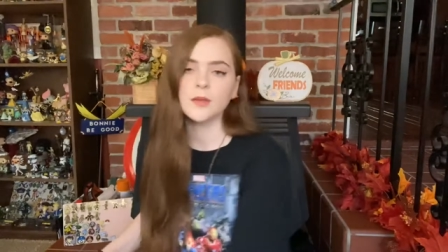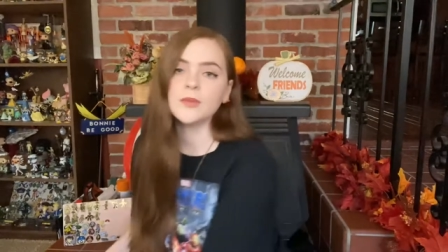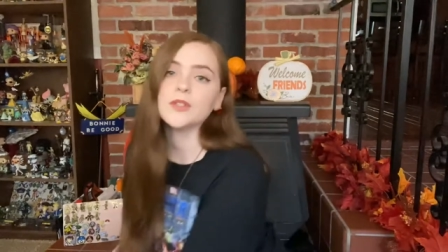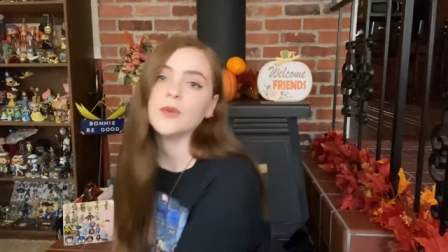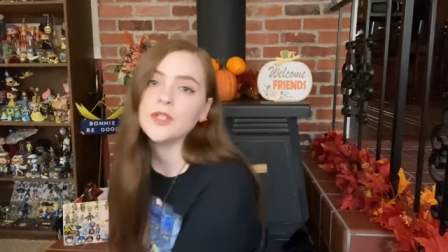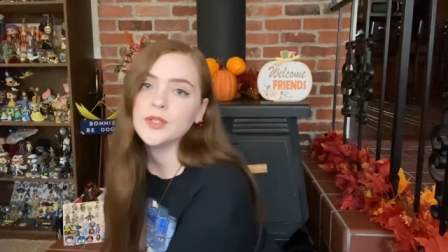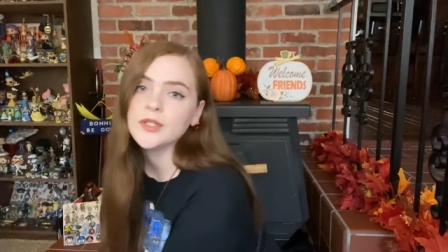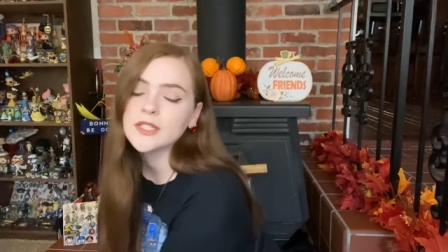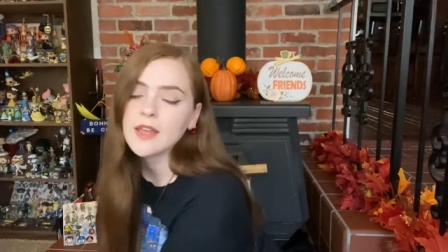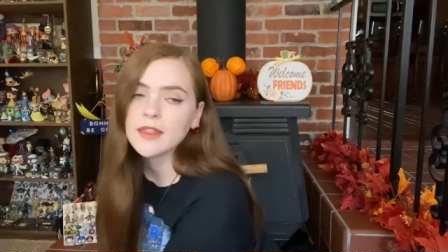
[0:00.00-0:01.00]
I'm just going to
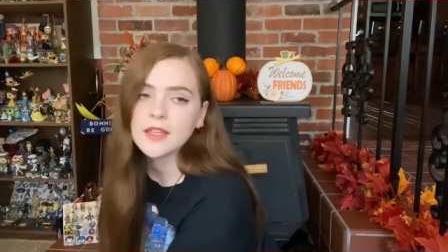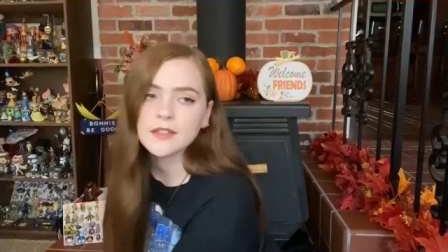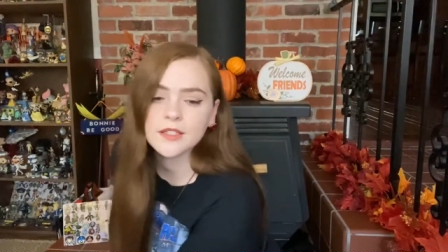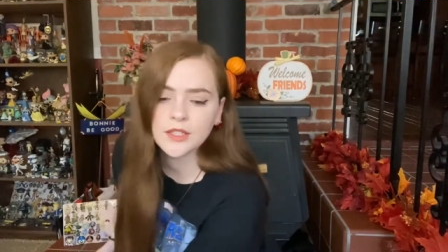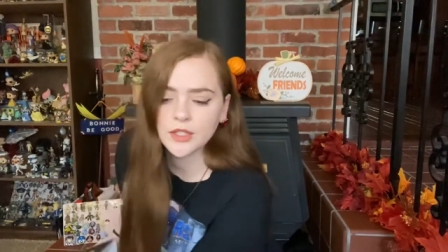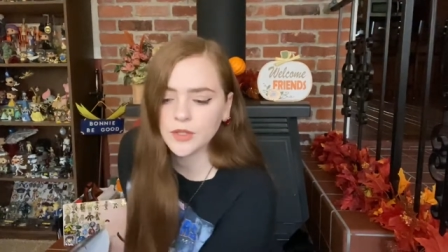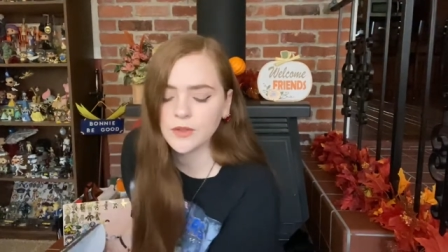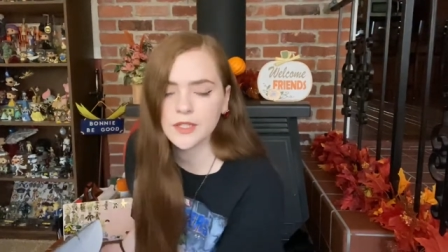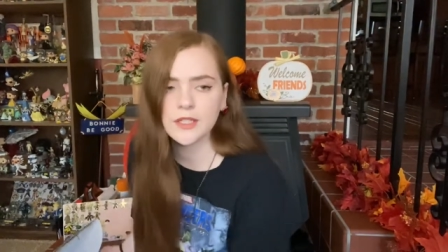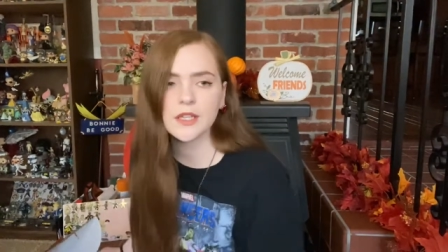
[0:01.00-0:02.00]
set this to
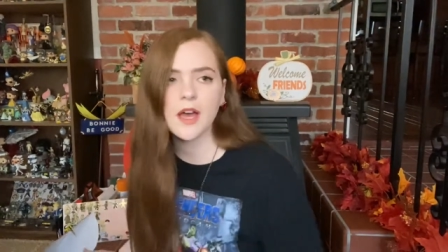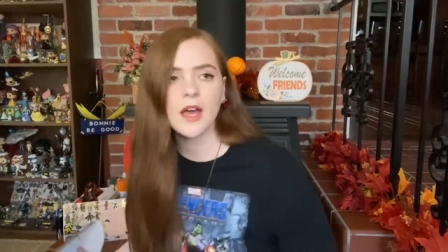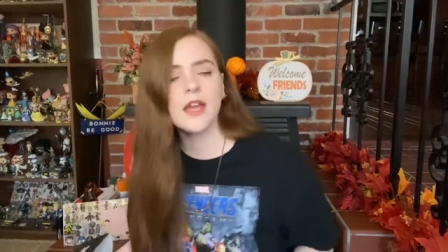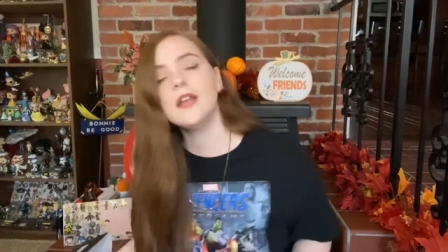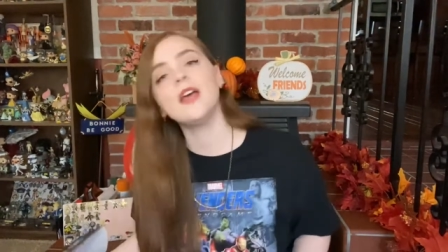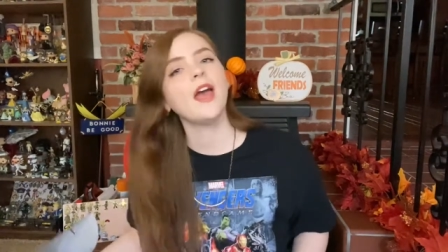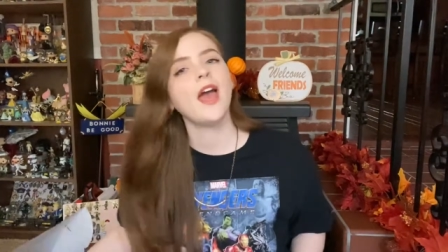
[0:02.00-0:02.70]
the side